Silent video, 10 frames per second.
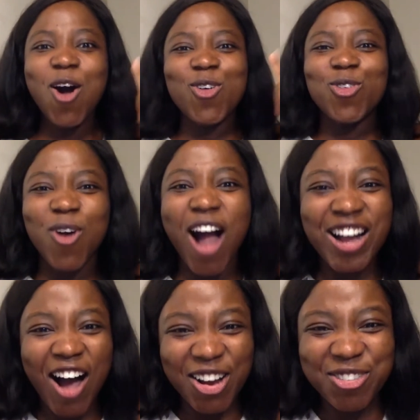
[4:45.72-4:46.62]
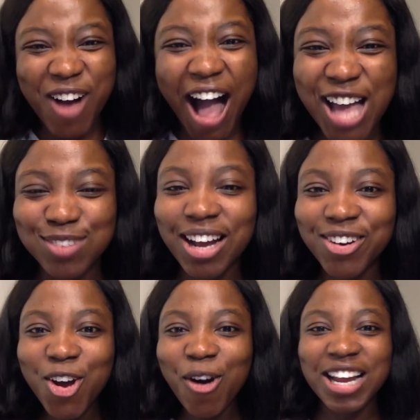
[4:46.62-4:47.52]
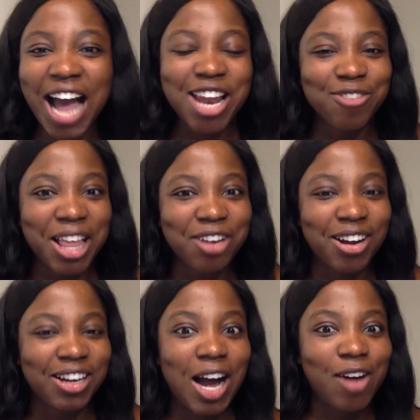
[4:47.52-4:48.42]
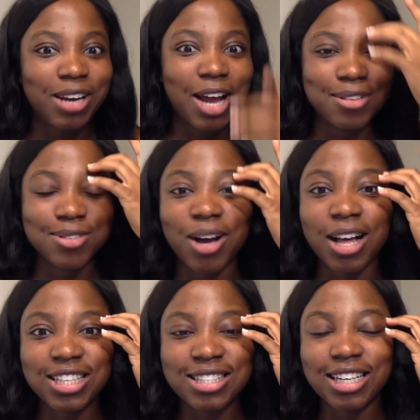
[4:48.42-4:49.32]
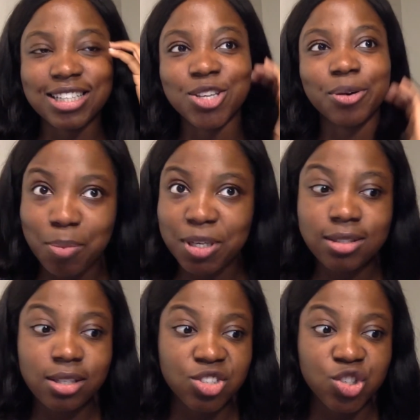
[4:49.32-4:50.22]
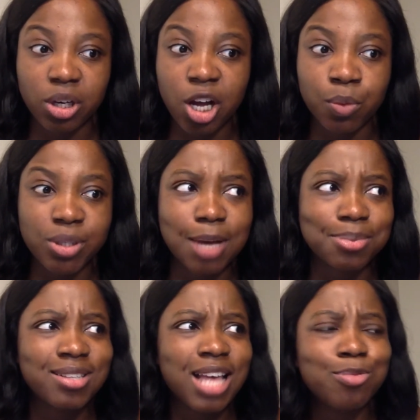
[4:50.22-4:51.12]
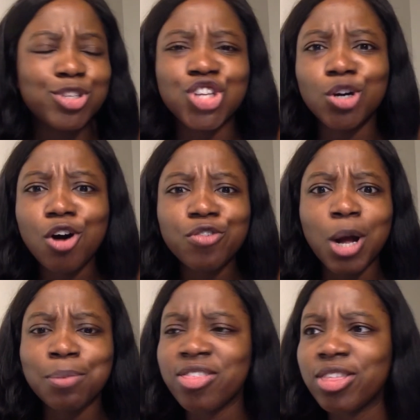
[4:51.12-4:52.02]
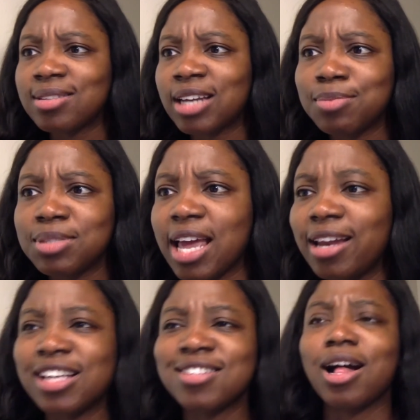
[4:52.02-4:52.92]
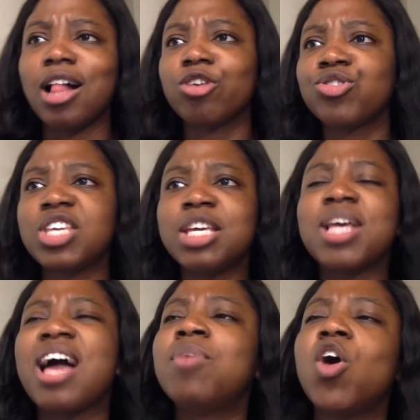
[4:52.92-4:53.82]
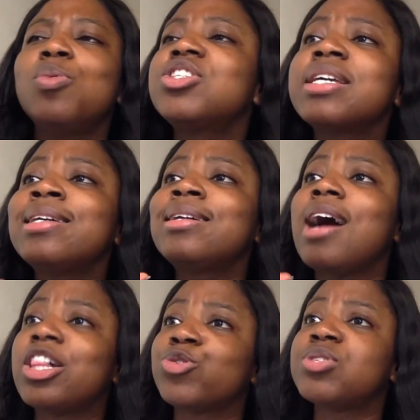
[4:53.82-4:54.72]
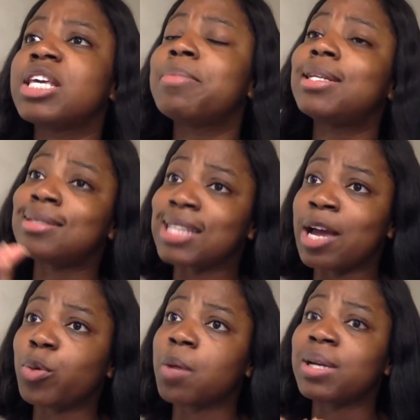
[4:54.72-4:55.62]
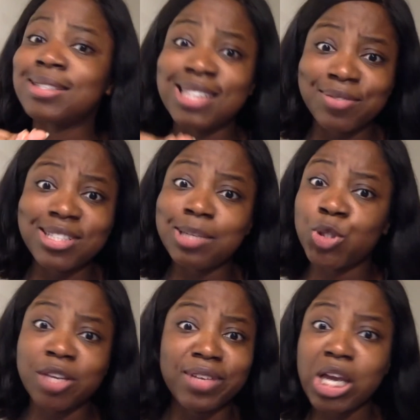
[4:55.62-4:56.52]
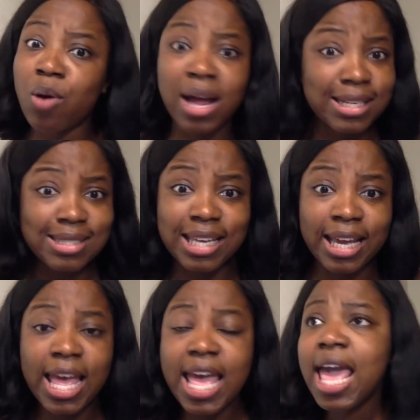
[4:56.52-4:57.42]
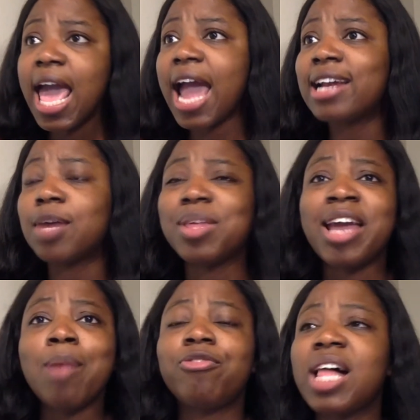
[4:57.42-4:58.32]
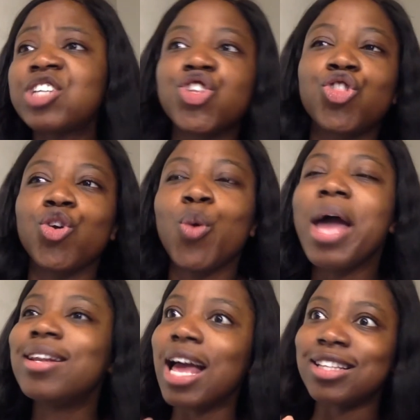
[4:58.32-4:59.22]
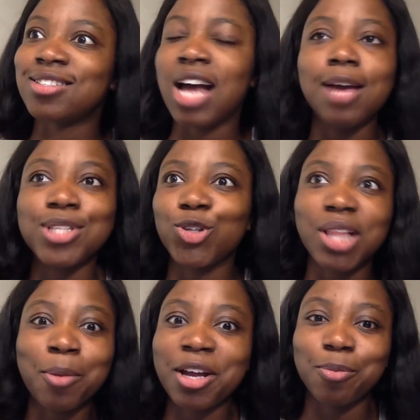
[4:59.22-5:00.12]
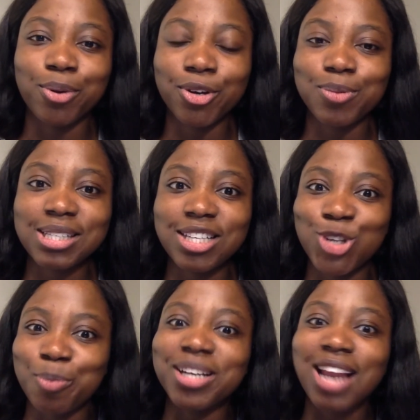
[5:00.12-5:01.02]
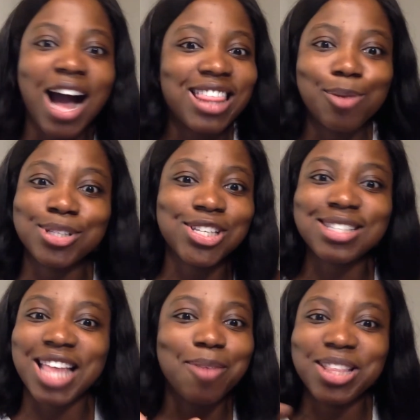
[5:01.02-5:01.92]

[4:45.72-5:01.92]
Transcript: rock on vibes. I don't know, I kind of felt like rocking on when I was listening to it. I'm going to need to listen to it a couple more times because I was so overwhelmed by things that I was getting because the color schemes, I'm always looking at a color scheme in a set when I'm on a 17 music video, honestly, and they kept flashing through, and at times it looked like my computer was glitching, but nah, that was just them and